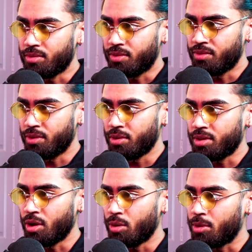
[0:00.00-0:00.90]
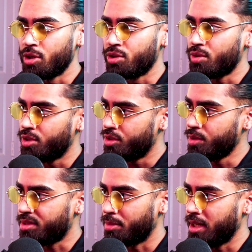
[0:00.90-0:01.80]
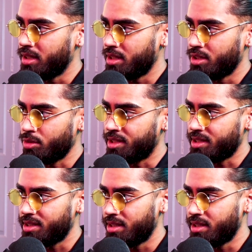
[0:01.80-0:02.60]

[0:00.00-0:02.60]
For the viewers at home, could you explain the 360